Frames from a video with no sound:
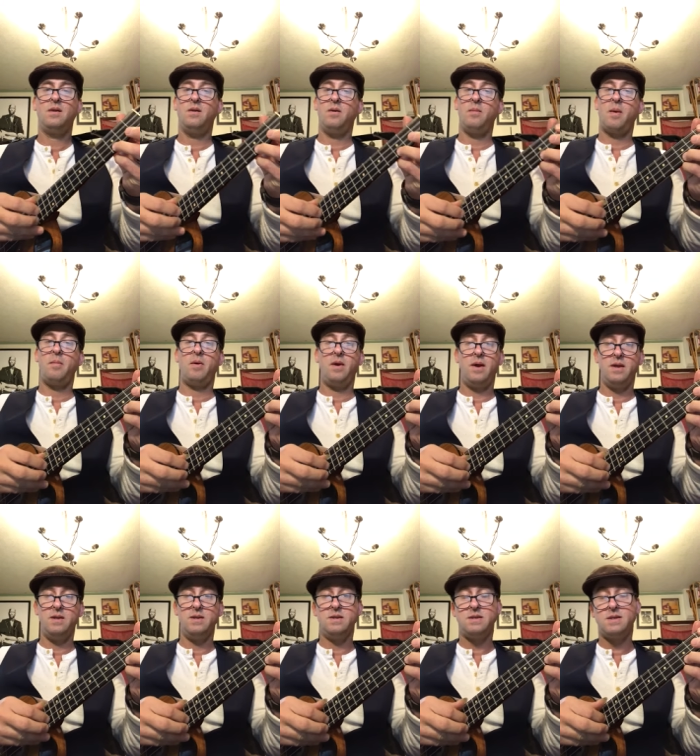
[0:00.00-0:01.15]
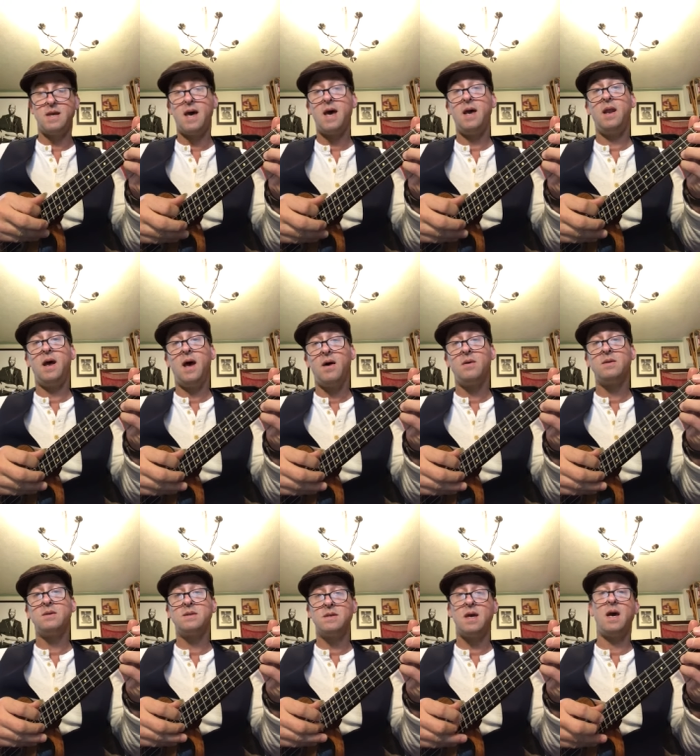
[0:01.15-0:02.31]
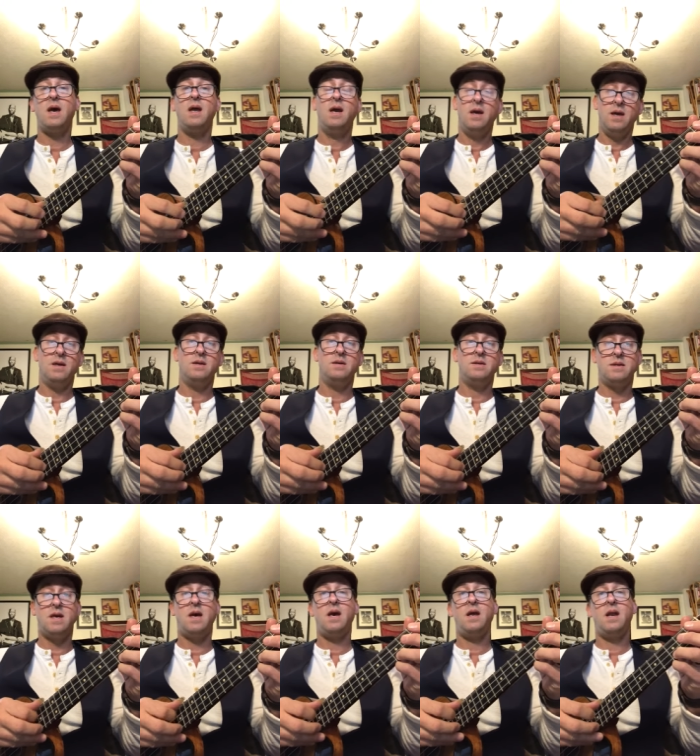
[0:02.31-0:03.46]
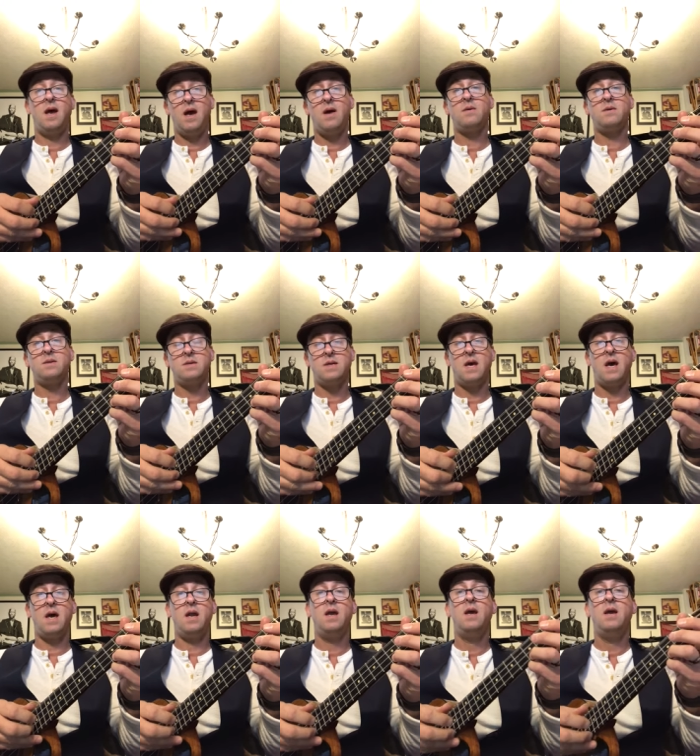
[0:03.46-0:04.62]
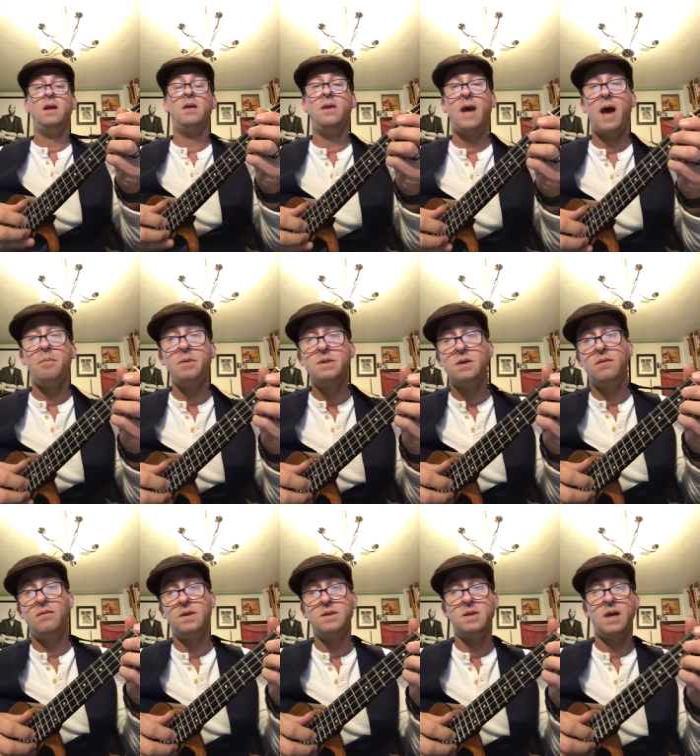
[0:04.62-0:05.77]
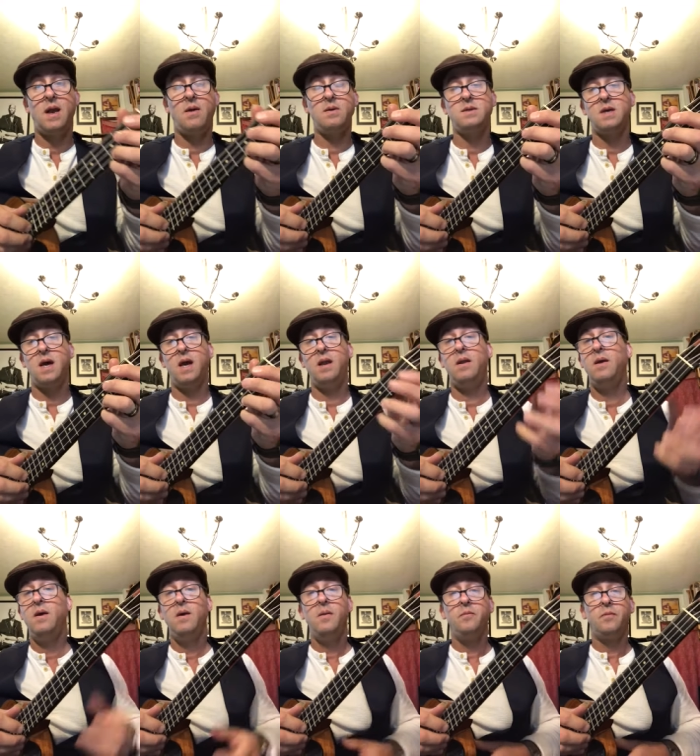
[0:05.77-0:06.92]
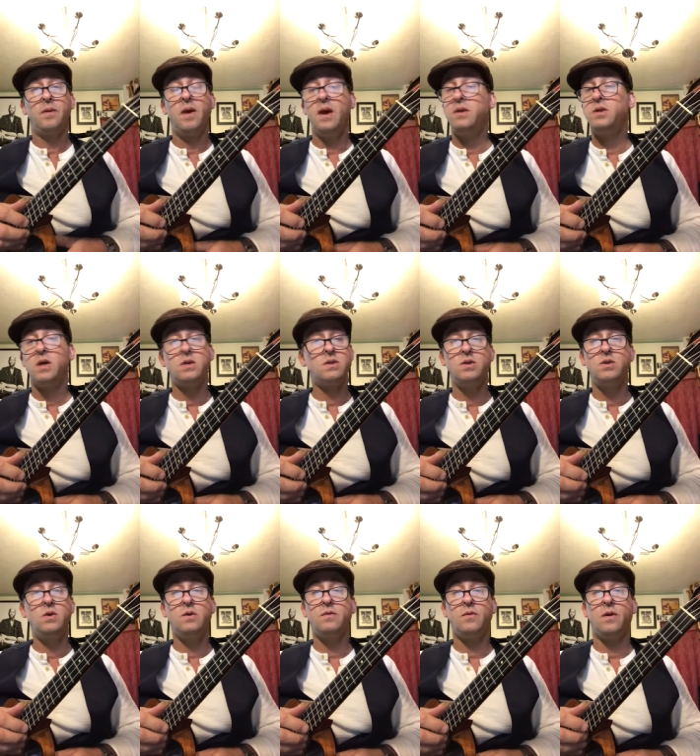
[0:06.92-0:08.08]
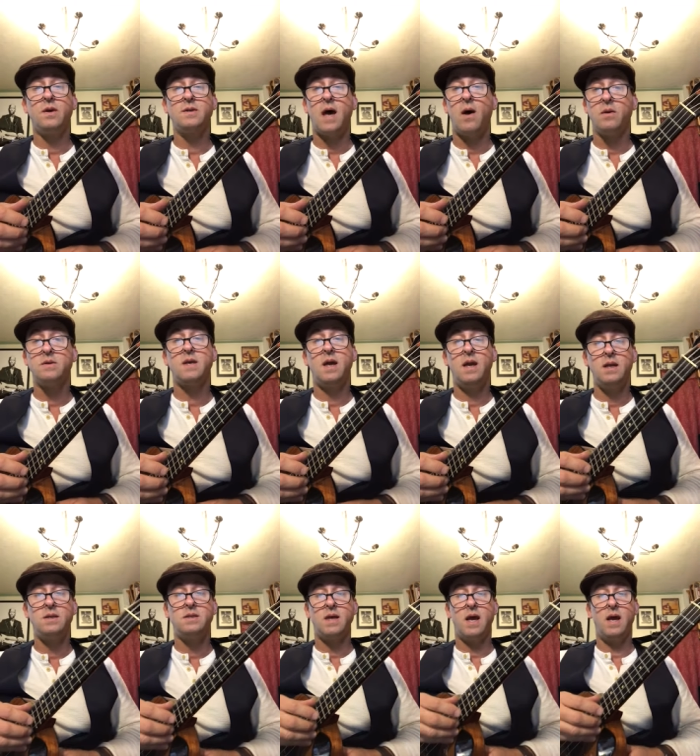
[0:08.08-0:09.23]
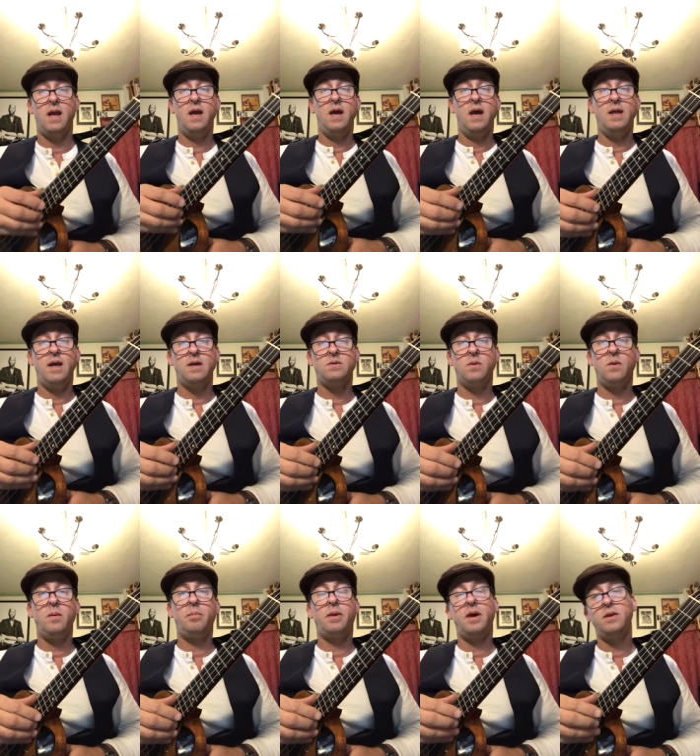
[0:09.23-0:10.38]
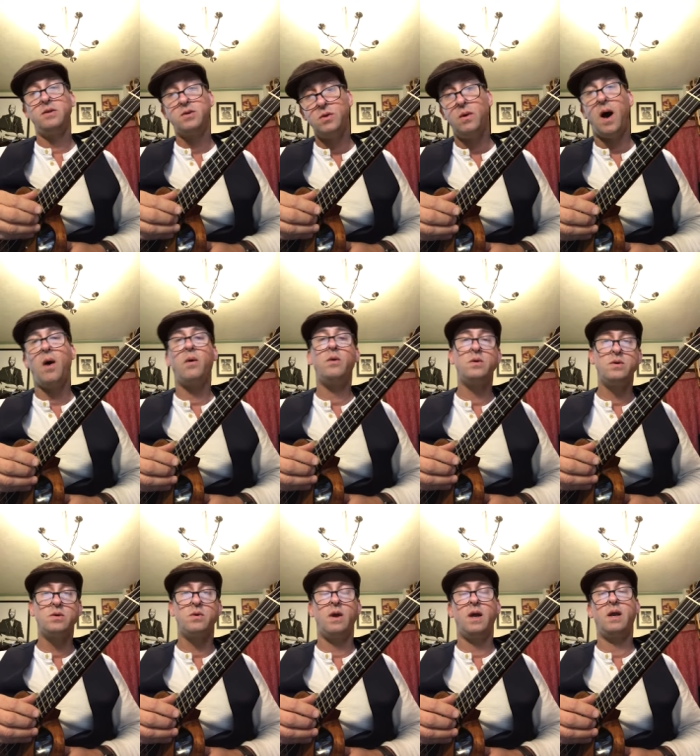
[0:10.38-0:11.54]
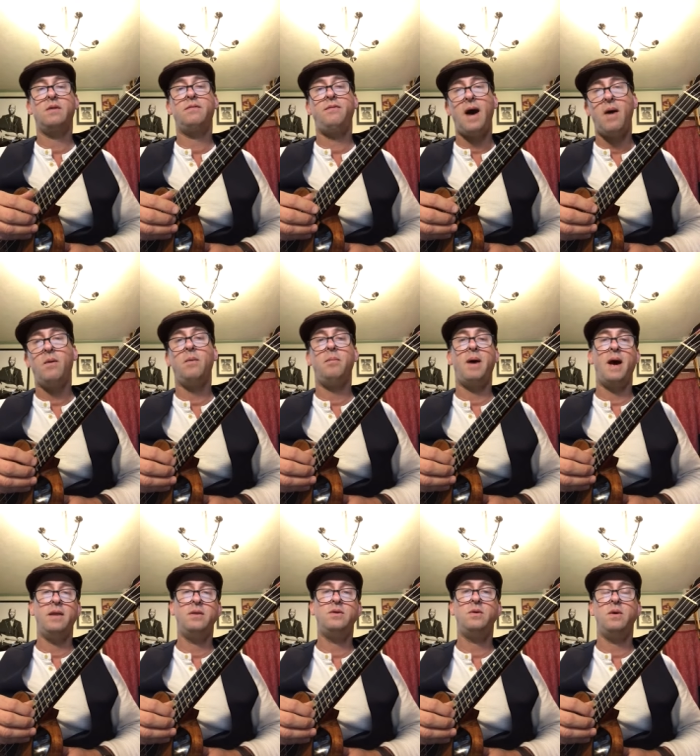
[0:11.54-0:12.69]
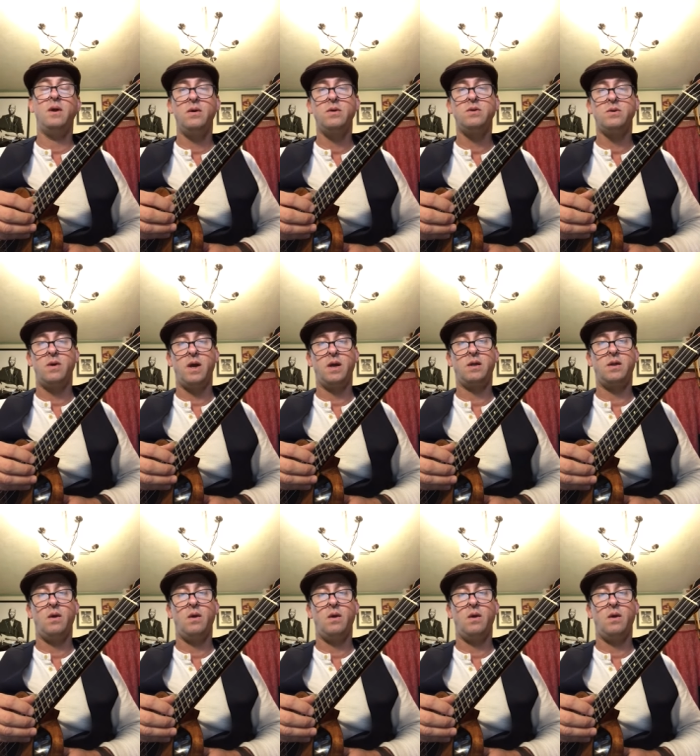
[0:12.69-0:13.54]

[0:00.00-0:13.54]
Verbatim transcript: So remember inside, outside, inside, outside. Now, the opposite of inside, outside, and just as useful as outside, inside. And that's where we play the two outer strings followed by the two inner strings.